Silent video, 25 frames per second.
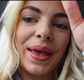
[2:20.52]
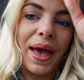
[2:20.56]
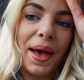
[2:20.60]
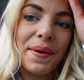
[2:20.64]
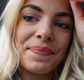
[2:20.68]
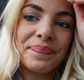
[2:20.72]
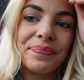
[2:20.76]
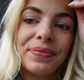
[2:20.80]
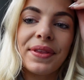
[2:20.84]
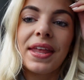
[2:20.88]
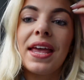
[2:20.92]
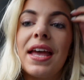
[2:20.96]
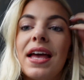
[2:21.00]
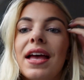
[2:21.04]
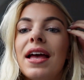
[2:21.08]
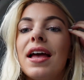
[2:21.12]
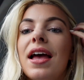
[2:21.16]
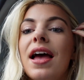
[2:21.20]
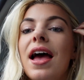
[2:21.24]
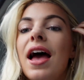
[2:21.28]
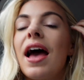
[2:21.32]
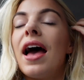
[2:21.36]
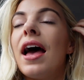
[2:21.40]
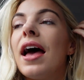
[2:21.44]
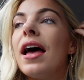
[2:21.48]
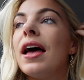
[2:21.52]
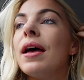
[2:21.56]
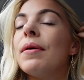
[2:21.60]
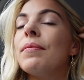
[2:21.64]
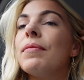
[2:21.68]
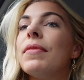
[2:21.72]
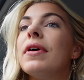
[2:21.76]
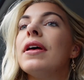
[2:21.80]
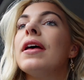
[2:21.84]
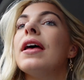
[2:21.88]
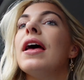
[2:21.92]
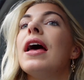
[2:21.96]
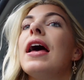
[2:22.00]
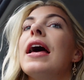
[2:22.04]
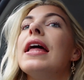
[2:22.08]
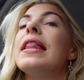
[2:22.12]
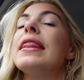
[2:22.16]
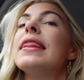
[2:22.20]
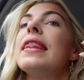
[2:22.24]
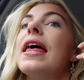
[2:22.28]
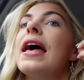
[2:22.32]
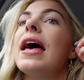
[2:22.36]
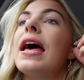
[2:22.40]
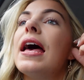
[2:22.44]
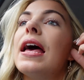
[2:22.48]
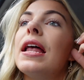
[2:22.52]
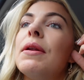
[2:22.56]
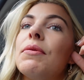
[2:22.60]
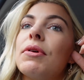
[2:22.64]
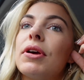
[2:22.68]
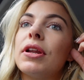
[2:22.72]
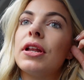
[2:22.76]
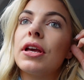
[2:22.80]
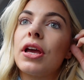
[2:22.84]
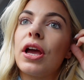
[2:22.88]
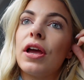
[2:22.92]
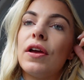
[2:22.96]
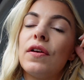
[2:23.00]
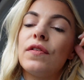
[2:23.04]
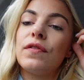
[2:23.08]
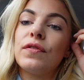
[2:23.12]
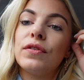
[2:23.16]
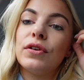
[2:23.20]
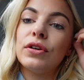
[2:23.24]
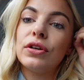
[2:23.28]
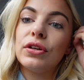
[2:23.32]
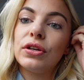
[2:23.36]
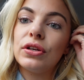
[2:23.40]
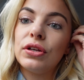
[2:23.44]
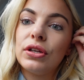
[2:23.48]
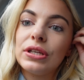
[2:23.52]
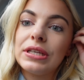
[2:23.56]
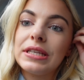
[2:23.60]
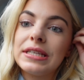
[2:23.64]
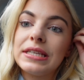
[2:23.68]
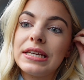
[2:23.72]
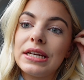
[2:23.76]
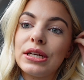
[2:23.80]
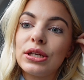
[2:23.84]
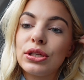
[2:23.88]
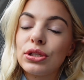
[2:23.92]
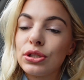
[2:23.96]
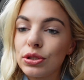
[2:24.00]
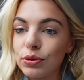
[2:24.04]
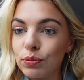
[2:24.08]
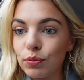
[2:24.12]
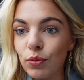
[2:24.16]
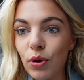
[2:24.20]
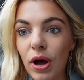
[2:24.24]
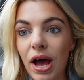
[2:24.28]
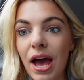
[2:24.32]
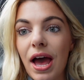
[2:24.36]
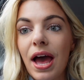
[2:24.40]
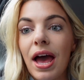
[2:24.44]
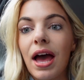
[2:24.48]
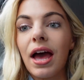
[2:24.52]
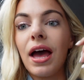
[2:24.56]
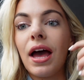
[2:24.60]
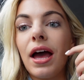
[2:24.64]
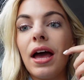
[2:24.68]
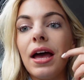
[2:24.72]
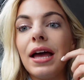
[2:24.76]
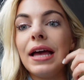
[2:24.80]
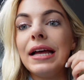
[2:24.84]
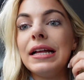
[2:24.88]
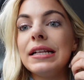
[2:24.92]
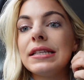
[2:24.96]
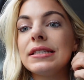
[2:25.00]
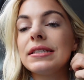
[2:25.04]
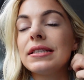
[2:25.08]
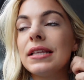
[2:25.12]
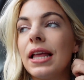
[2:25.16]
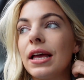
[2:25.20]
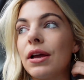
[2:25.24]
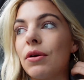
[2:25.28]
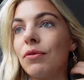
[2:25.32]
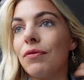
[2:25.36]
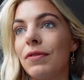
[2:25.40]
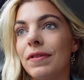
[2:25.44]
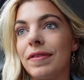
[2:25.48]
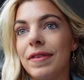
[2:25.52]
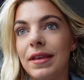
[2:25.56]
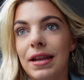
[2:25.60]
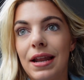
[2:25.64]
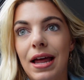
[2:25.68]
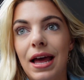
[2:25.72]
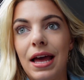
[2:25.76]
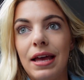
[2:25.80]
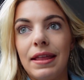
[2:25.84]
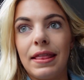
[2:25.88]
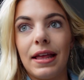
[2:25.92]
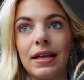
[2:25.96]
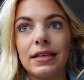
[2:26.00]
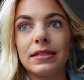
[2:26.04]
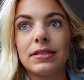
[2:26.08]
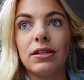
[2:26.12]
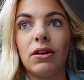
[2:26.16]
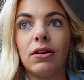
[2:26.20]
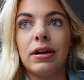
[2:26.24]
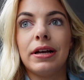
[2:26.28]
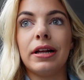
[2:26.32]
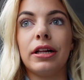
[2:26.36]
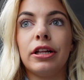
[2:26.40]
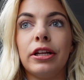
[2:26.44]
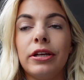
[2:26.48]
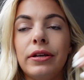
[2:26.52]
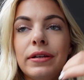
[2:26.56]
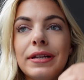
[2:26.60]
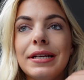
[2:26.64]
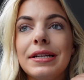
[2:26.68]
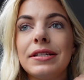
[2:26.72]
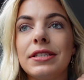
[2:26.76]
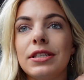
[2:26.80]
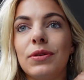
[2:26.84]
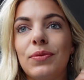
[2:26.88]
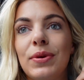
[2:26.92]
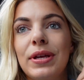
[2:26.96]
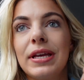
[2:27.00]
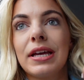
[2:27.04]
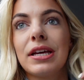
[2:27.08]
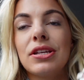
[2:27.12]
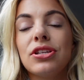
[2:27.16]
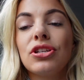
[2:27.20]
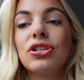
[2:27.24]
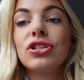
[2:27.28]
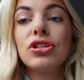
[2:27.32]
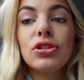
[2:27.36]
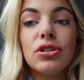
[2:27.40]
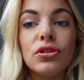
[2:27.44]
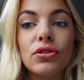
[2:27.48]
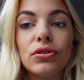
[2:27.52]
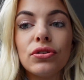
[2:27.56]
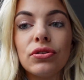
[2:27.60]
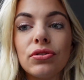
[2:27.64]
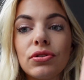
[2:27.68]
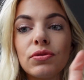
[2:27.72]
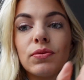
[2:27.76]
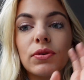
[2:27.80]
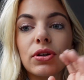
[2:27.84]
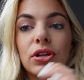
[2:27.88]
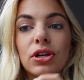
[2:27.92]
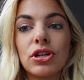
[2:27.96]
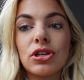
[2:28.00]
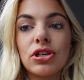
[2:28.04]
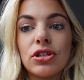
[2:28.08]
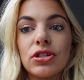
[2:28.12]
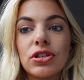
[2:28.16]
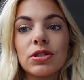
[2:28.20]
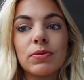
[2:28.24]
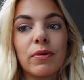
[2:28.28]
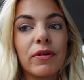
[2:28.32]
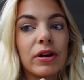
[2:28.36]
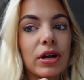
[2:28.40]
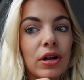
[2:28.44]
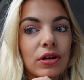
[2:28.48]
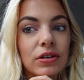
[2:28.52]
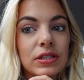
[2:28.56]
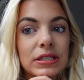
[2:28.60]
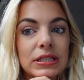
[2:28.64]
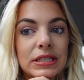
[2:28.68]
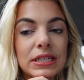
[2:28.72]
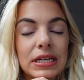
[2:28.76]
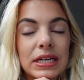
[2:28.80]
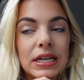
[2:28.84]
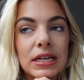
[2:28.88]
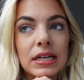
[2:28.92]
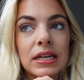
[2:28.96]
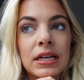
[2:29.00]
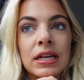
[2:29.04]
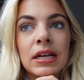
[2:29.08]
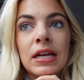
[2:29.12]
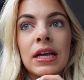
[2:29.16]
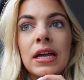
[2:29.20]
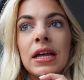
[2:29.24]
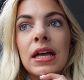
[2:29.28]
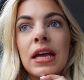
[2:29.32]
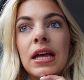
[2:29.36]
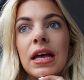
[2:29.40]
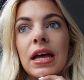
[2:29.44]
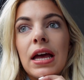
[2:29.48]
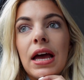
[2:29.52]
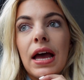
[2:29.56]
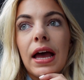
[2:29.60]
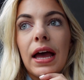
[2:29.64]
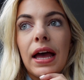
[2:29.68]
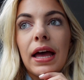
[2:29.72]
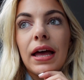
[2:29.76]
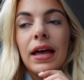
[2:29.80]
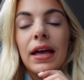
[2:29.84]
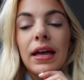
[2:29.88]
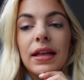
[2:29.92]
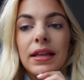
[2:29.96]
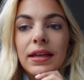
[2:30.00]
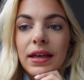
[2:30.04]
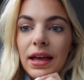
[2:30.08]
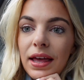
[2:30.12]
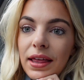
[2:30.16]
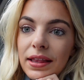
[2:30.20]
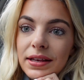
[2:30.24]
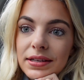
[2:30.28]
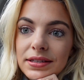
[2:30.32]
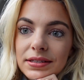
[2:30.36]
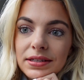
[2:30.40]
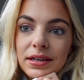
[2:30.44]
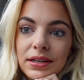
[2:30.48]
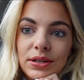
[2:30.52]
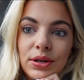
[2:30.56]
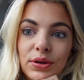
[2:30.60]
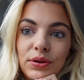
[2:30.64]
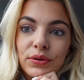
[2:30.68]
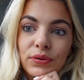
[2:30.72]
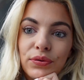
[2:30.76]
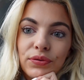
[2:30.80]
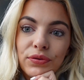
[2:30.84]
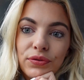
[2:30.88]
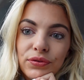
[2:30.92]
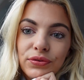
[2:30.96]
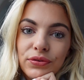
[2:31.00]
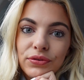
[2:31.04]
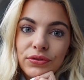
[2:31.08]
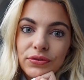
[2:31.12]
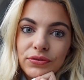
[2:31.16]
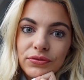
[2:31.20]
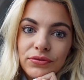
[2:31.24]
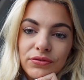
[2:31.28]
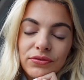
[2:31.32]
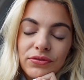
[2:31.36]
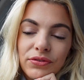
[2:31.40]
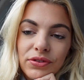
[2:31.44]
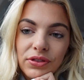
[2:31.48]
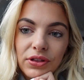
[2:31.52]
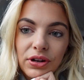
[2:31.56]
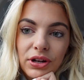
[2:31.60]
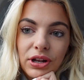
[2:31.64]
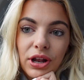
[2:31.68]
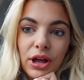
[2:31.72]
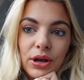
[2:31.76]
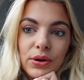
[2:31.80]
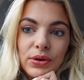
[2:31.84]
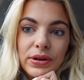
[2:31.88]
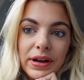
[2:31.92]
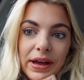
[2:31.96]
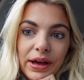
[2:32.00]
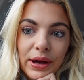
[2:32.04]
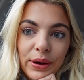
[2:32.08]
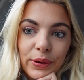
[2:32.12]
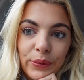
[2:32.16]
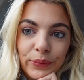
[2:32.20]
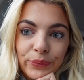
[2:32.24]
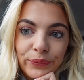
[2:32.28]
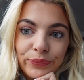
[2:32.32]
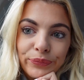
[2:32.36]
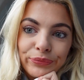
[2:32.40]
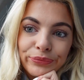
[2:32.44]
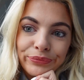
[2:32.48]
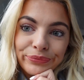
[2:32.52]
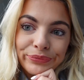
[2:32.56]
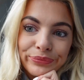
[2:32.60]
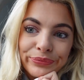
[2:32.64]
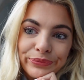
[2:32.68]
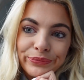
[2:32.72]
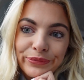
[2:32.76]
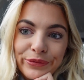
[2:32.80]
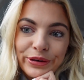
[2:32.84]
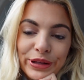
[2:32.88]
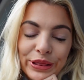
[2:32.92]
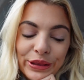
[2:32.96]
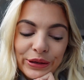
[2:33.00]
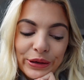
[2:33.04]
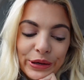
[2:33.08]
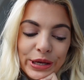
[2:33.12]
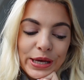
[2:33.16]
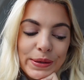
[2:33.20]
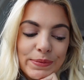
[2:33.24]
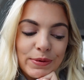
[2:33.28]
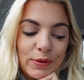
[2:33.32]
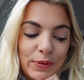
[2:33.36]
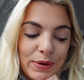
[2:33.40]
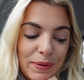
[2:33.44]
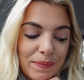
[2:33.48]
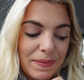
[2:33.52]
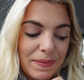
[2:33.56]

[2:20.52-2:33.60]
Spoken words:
yeah. And then we're gonna go for dinner somewhere. It's like the night that's not included, so we get to choose. So we're gonna choose somewhere in Austin, and yeah, that's kind of the lowdown. We're in the Uber, we